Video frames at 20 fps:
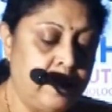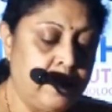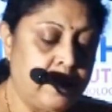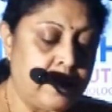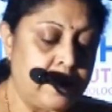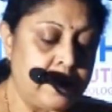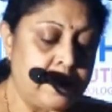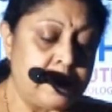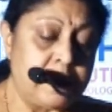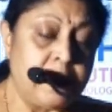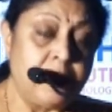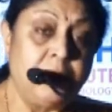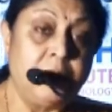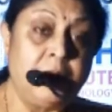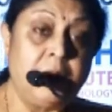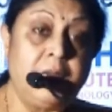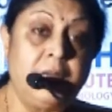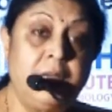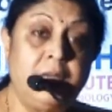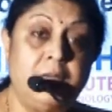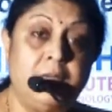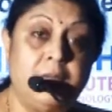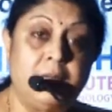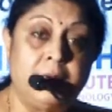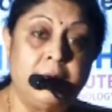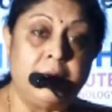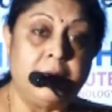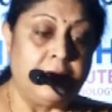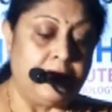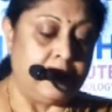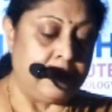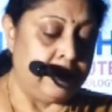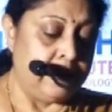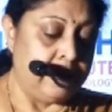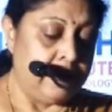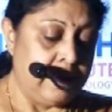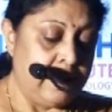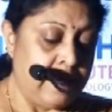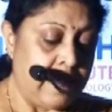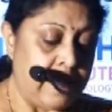continually learning